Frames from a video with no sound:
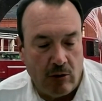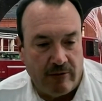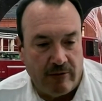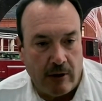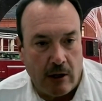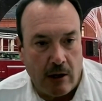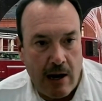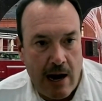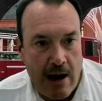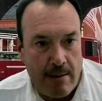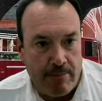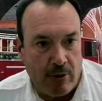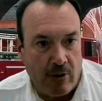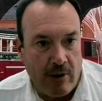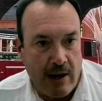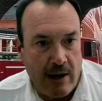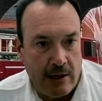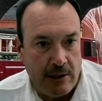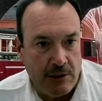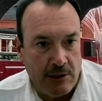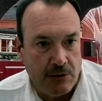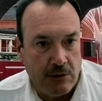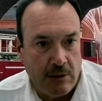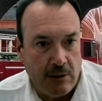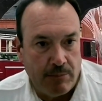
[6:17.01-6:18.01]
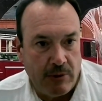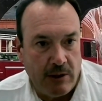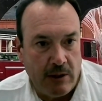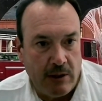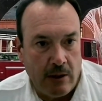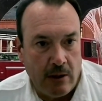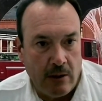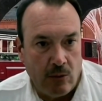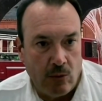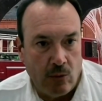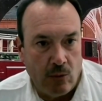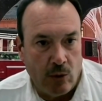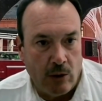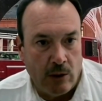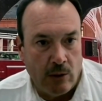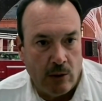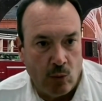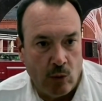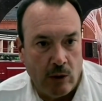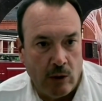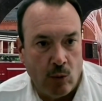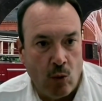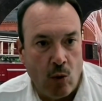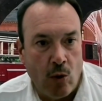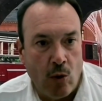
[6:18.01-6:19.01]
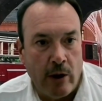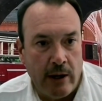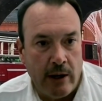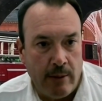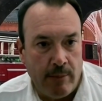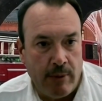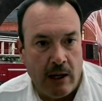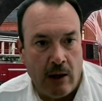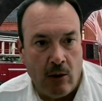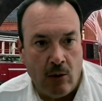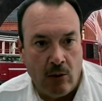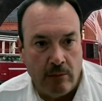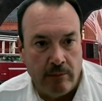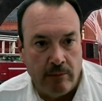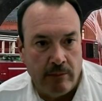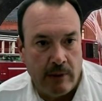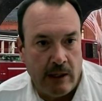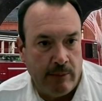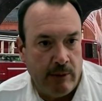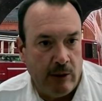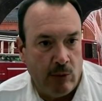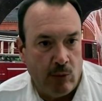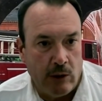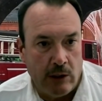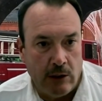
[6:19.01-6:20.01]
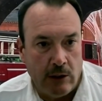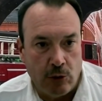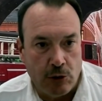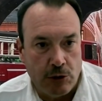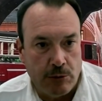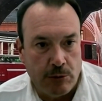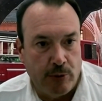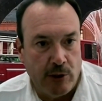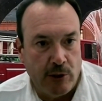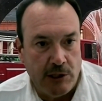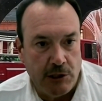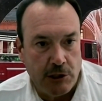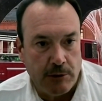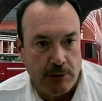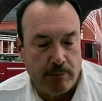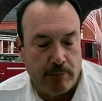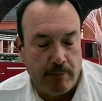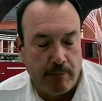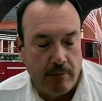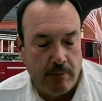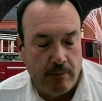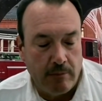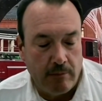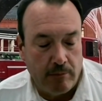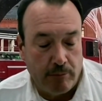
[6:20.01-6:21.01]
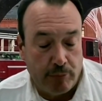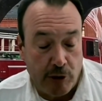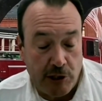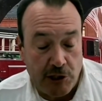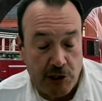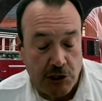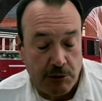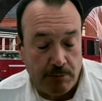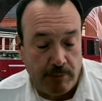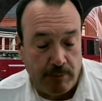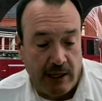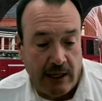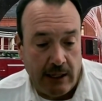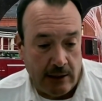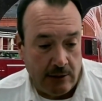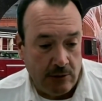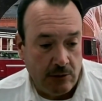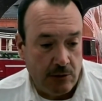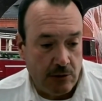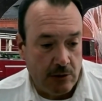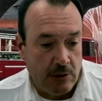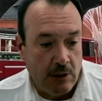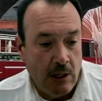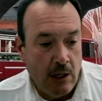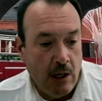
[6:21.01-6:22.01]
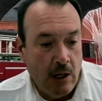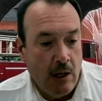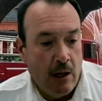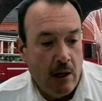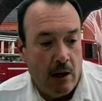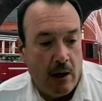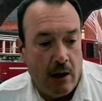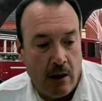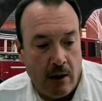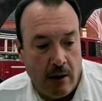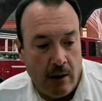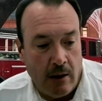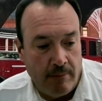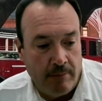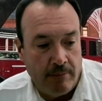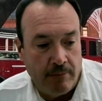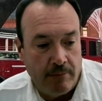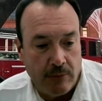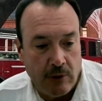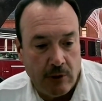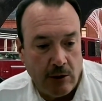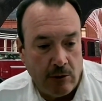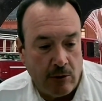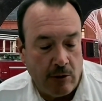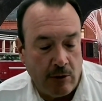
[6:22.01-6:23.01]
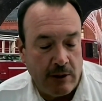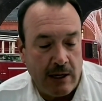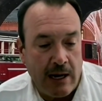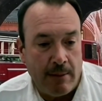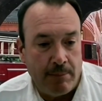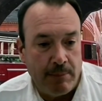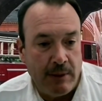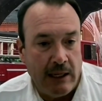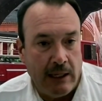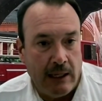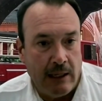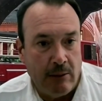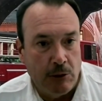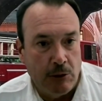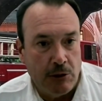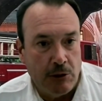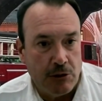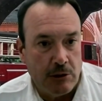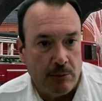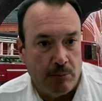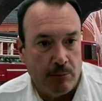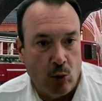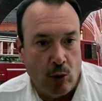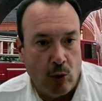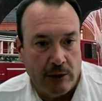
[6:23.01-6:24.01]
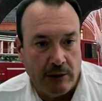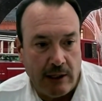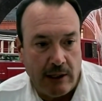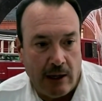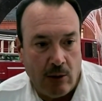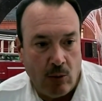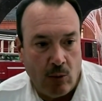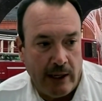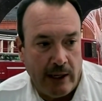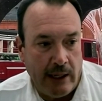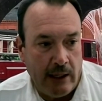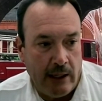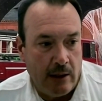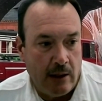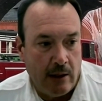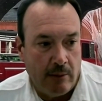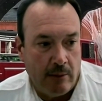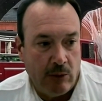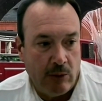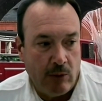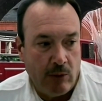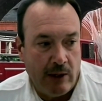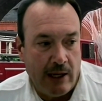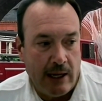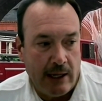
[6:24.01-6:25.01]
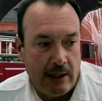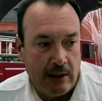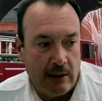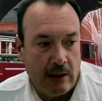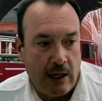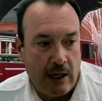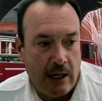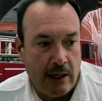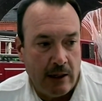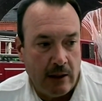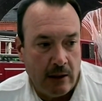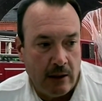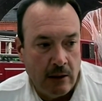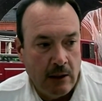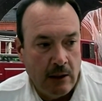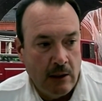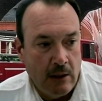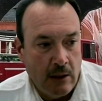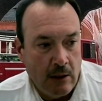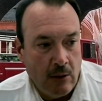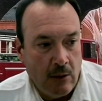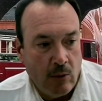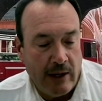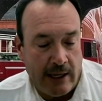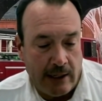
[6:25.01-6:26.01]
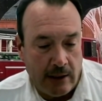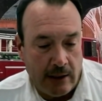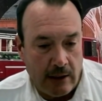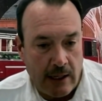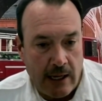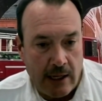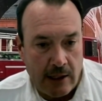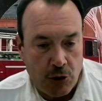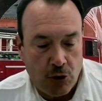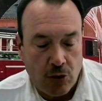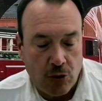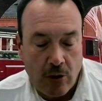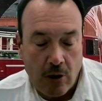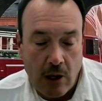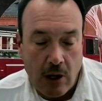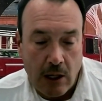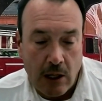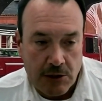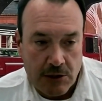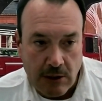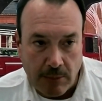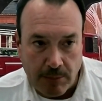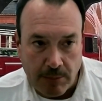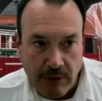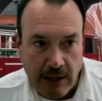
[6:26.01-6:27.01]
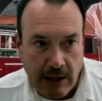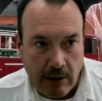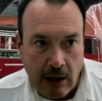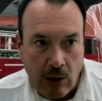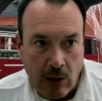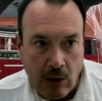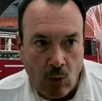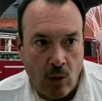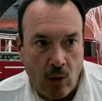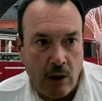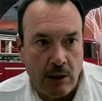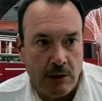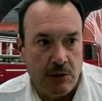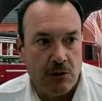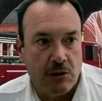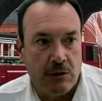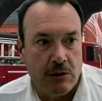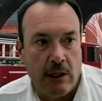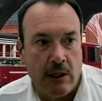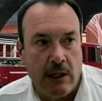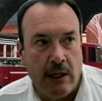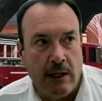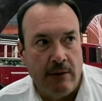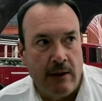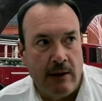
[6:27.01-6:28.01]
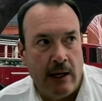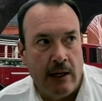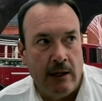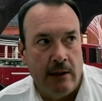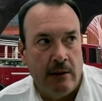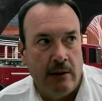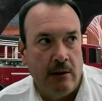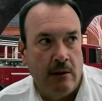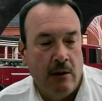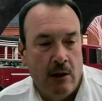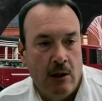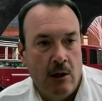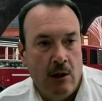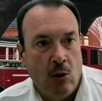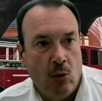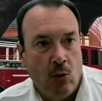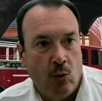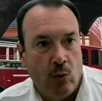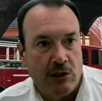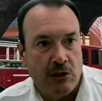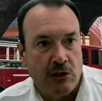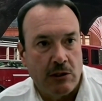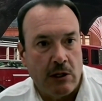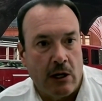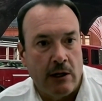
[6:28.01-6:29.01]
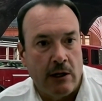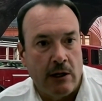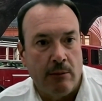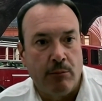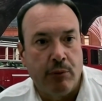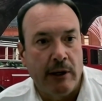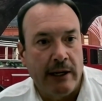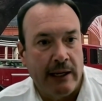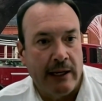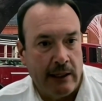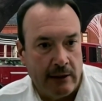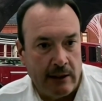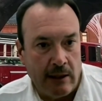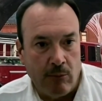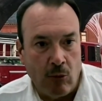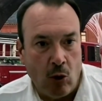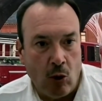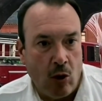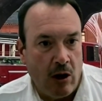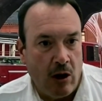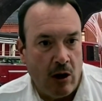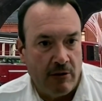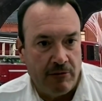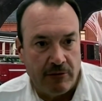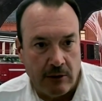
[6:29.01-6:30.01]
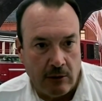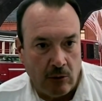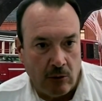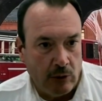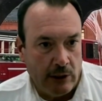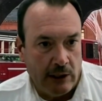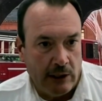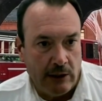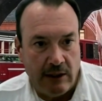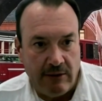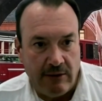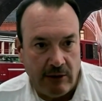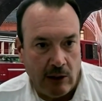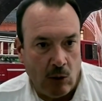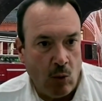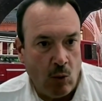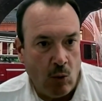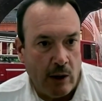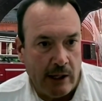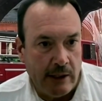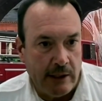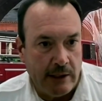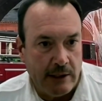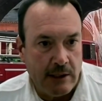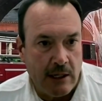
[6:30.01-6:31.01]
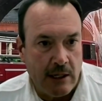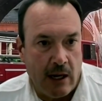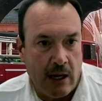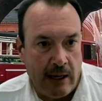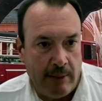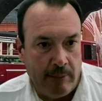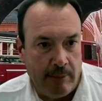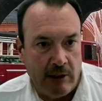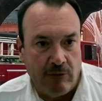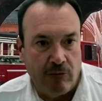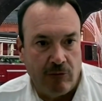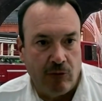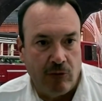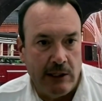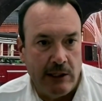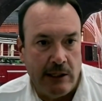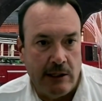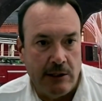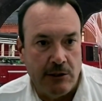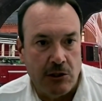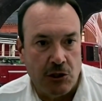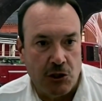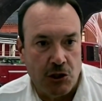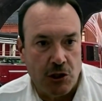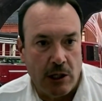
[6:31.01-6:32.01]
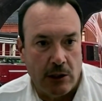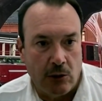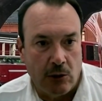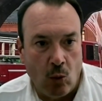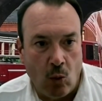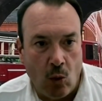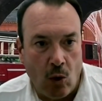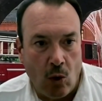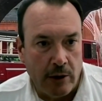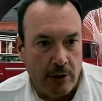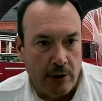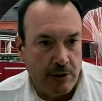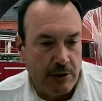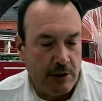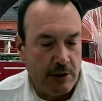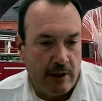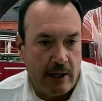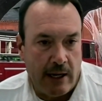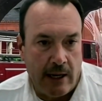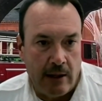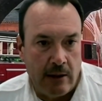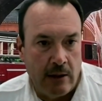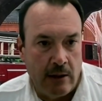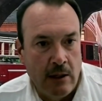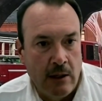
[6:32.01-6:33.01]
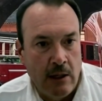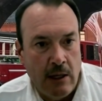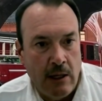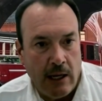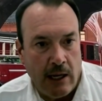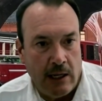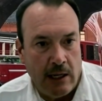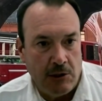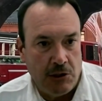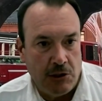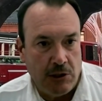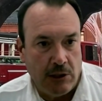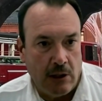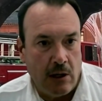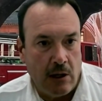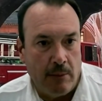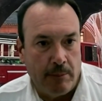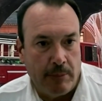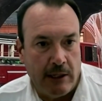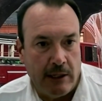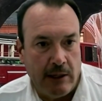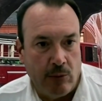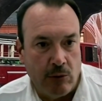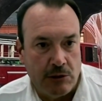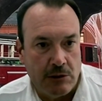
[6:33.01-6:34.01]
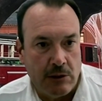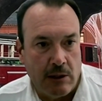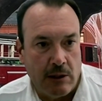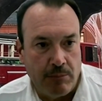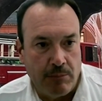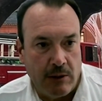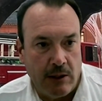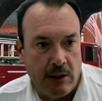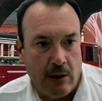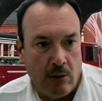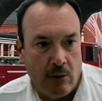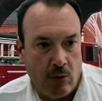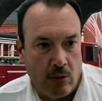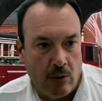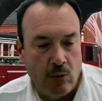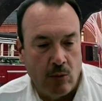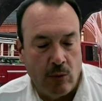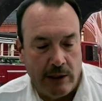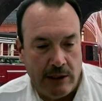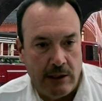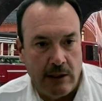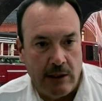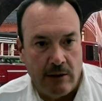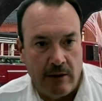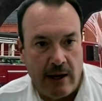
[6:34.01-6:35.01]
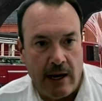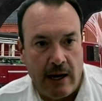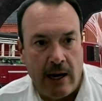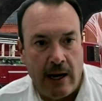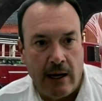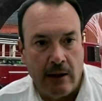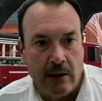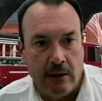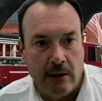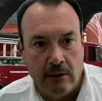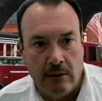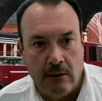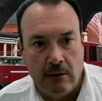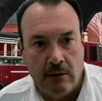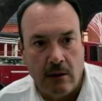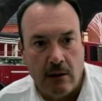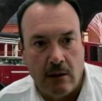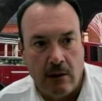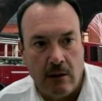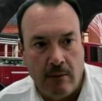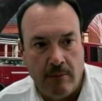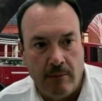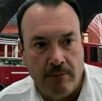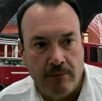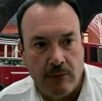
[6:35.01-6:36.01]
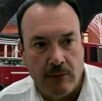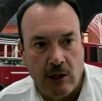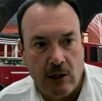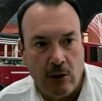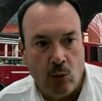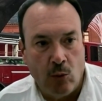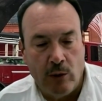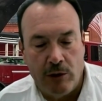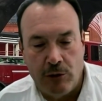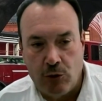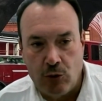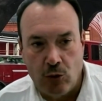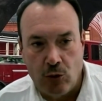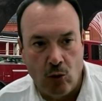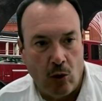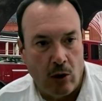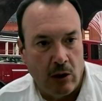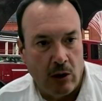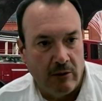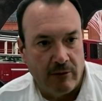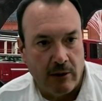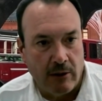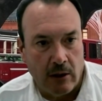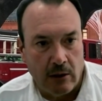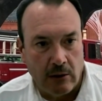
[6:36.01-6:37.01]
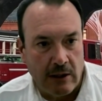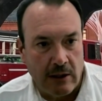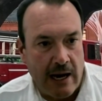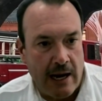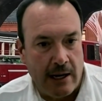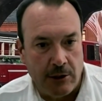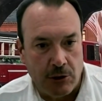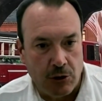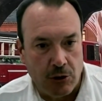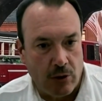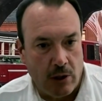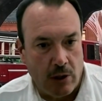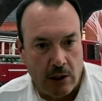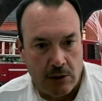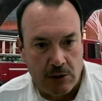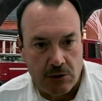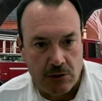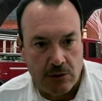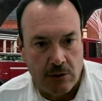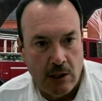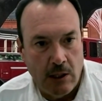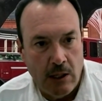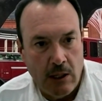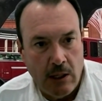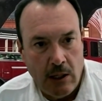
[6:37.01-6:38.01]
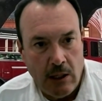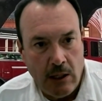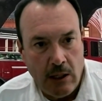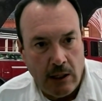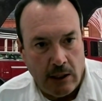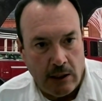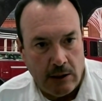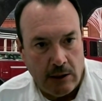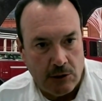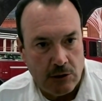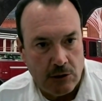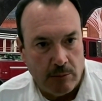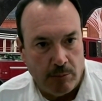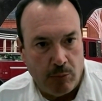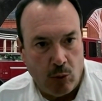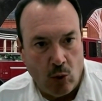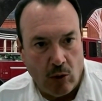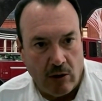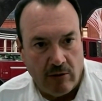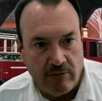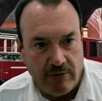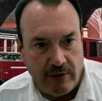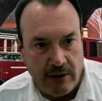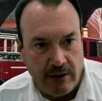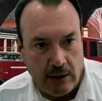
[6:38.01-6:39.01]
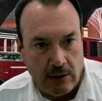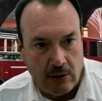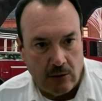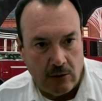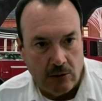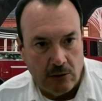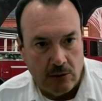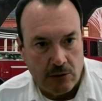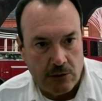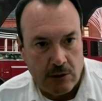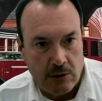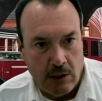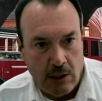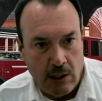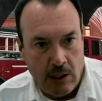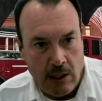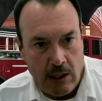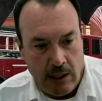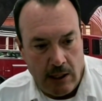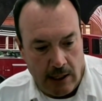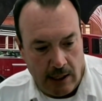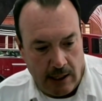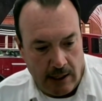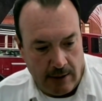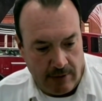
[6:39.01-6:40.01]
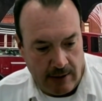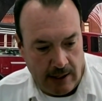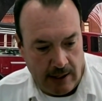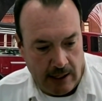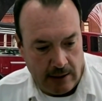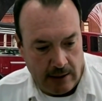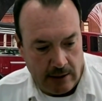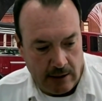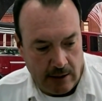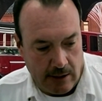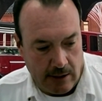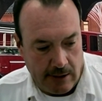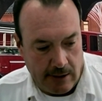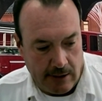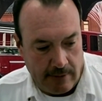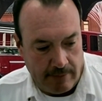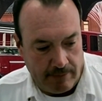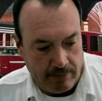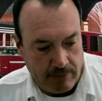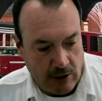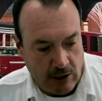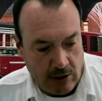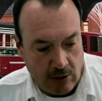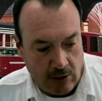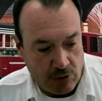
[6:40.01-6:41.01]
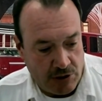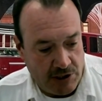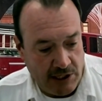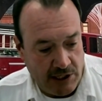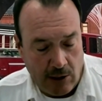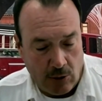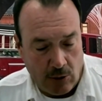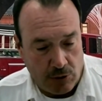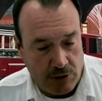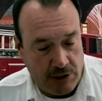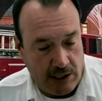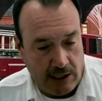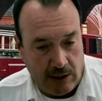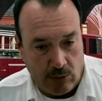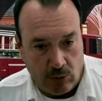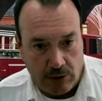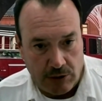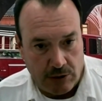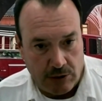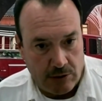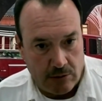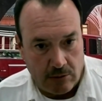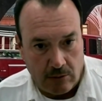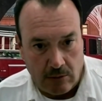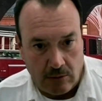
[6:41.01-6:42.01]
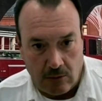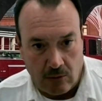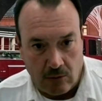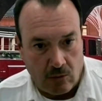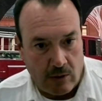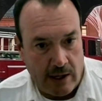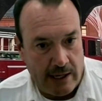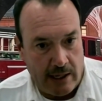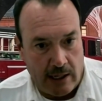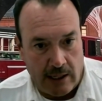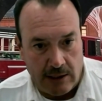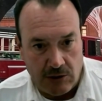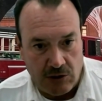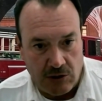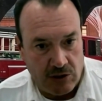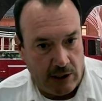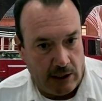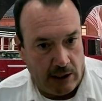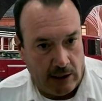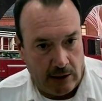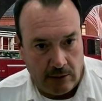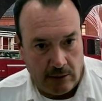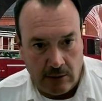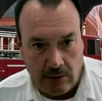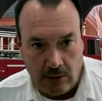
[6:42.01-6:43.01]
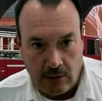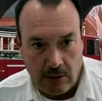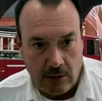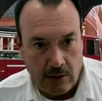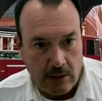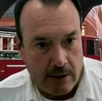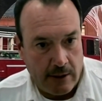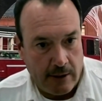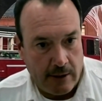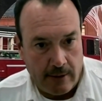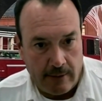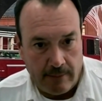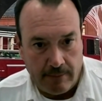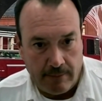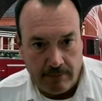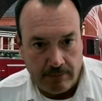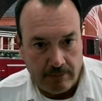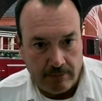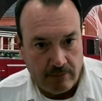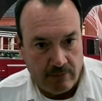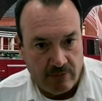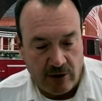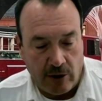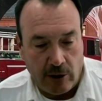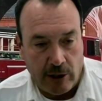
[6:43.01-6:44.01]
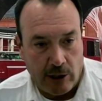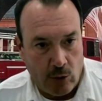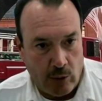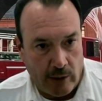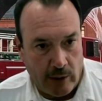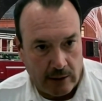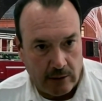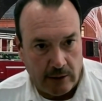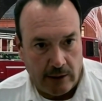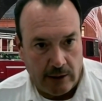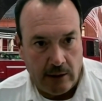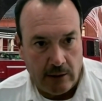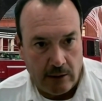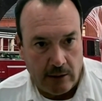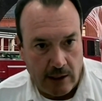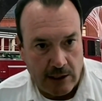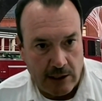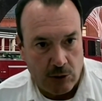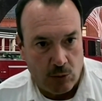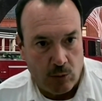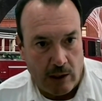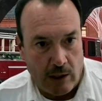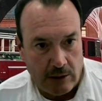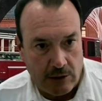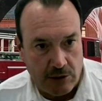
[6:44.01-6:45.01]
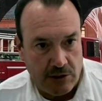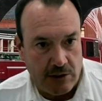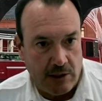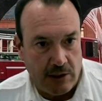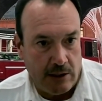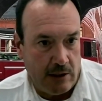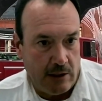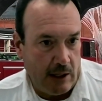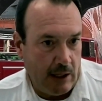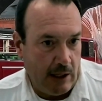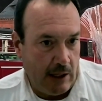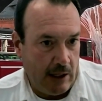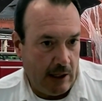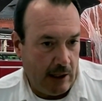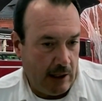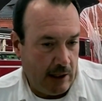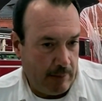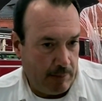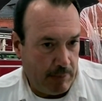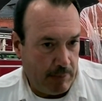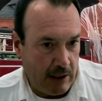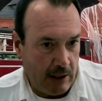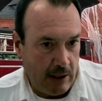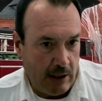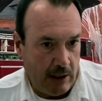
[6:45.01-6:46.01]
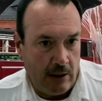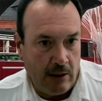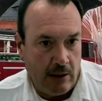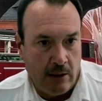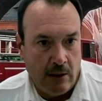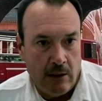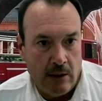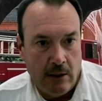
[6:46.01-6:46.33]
of our apparatus up there we're, we're worried about maybe one of those bridge bridge spans um, you know not being able to support that weight i mean we had a lot of we had a lot of trucks up there at once and then we started bringing them off and only leaving one at a time. And if we needed to shuttle water to that engine company was up there, we did that and um, you know withdrew all of our ladder trucks and support vehicles. And then um, you know DOT was right on scene um, very quickly, as well as the DEEP.